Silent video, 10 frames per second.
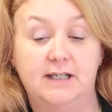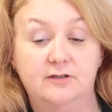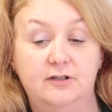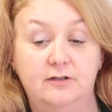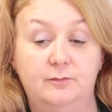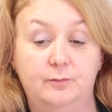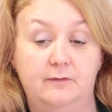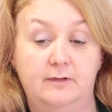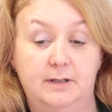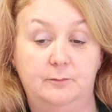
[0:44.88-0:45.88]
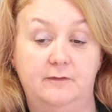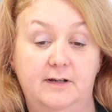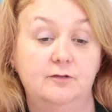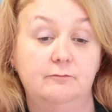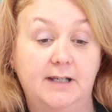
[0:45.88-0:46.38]
the external pro uh,
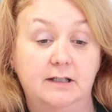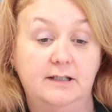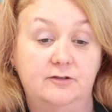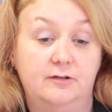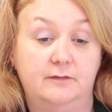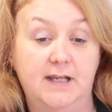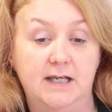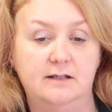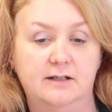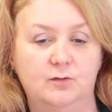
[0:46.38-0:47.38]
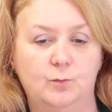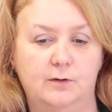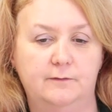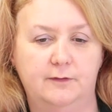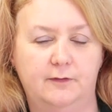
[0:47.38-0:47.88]
professional recognition of gaining this
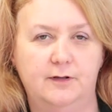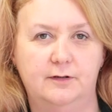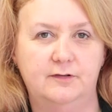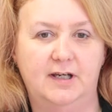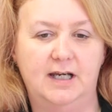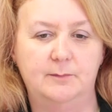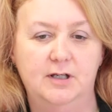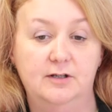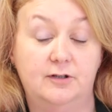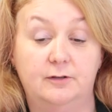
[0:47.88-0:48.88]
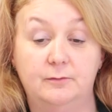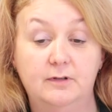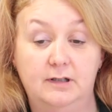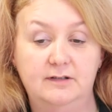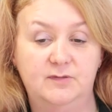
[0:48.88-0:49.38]
award for the third time, so
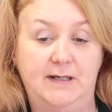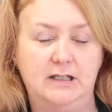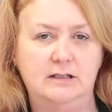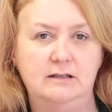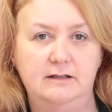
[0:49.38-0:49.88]
spanning